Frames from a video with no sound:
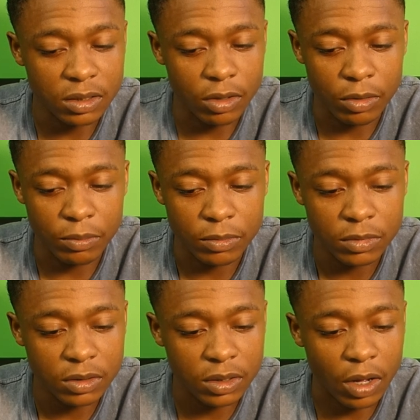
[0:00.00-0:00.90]

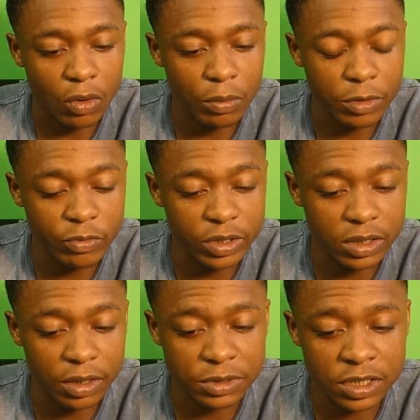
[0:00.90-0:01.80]
That got me
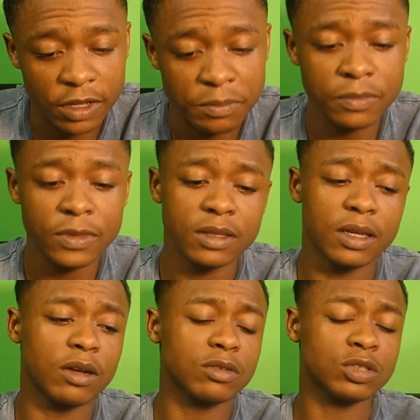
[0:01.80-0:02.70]
really upset.
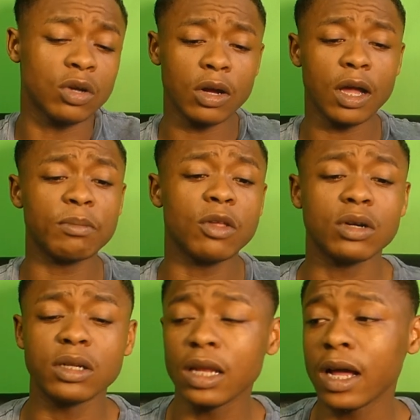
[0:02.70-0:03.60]
Now, Song, I'm not
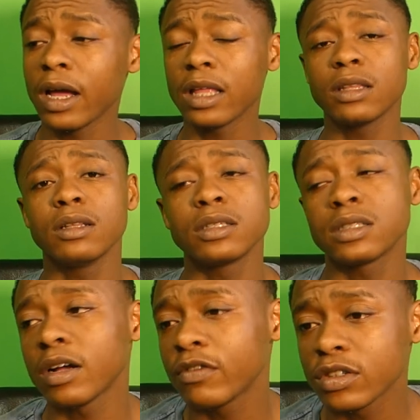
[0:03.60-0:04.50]
going to lie.
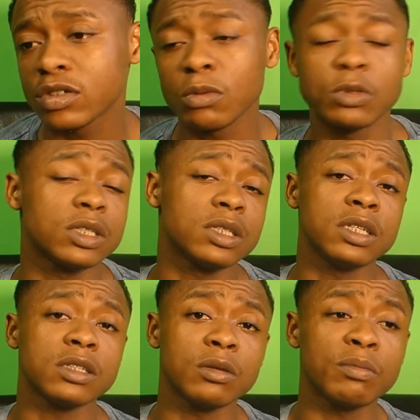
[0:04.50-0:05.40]
I think Song was a
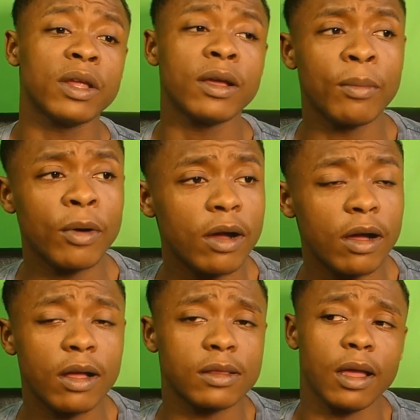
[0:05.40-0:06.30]
decent player,
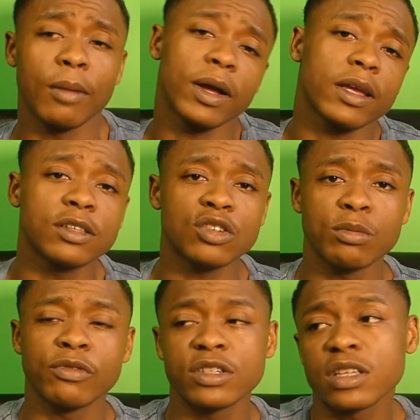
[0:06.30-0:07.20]
but I might get in
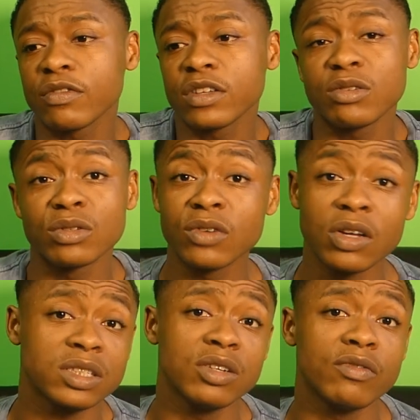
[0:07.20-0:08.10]
trouble for this. I think he was
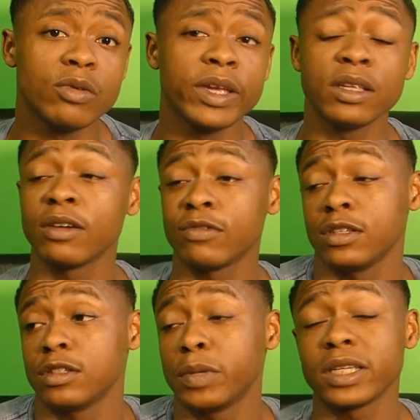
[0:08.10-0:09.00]
vastly overrated. I
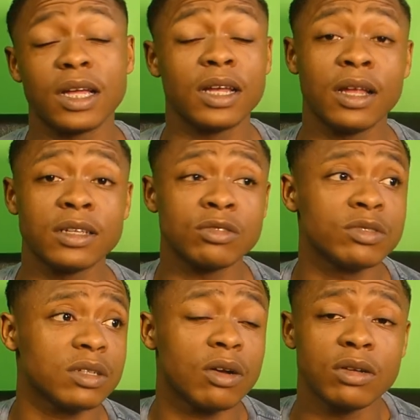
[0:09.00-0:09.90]
think his best highlights
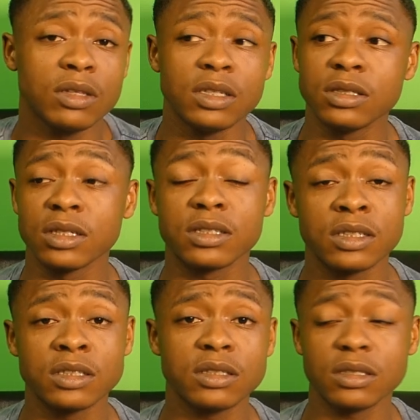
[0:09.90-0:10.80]
are these
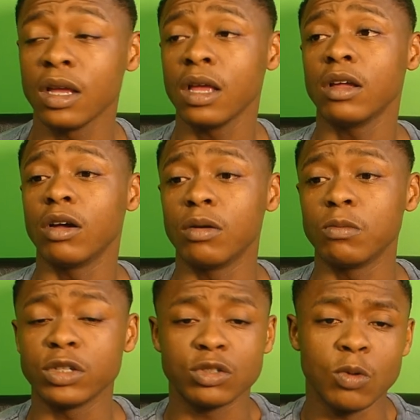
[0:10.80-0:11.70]
assists,
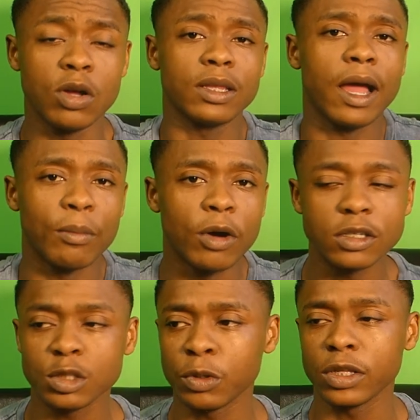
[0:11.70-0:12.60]
which weren't that
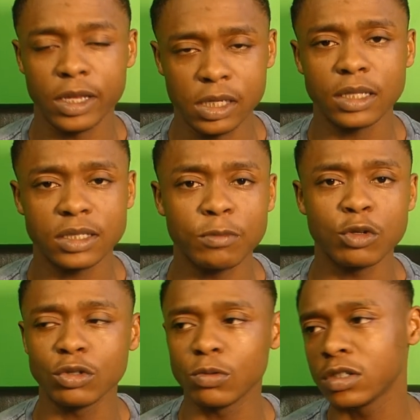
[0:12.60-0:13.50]
much, but he had some
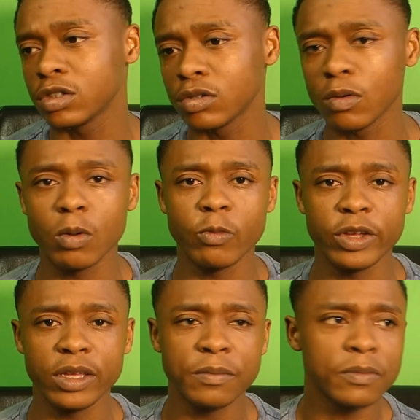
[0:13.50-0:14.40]
good ones. You know,
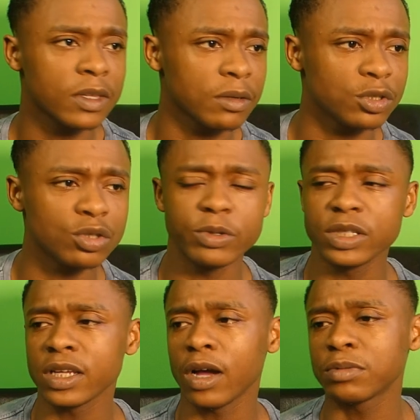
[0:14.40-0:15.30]
Henri, I'm sure he
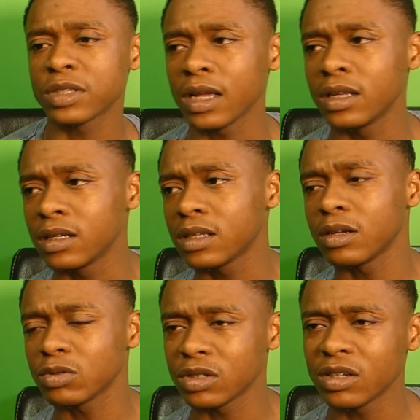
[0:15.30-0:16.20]
set up something.
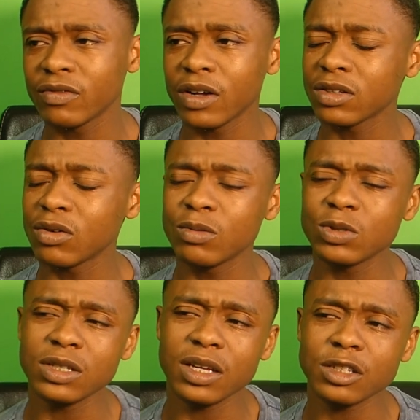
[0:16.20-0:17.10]
There was another,
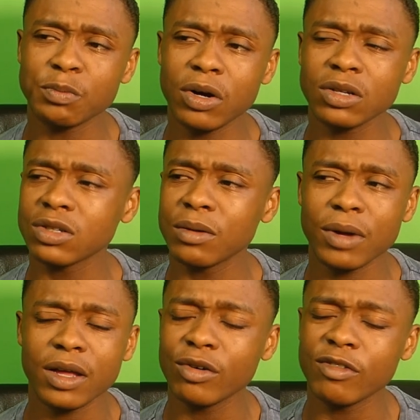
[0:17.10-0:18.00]
was it against Barca? It
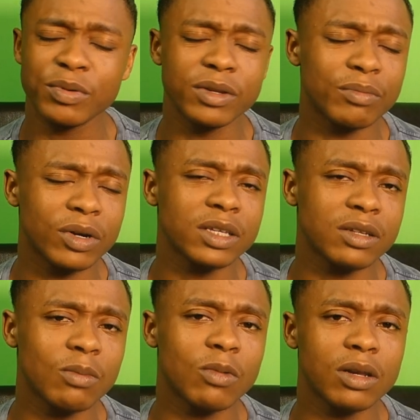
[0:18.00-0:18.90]
might not have been, but he
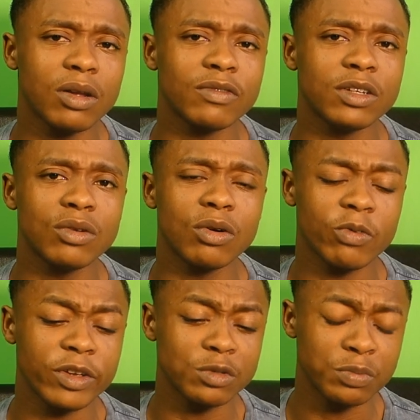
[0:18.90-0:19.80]
done one lovely
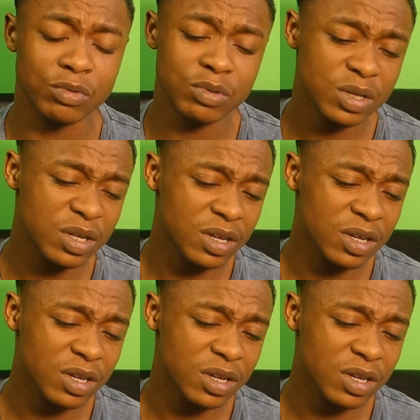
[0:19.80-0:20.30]
long-range ball.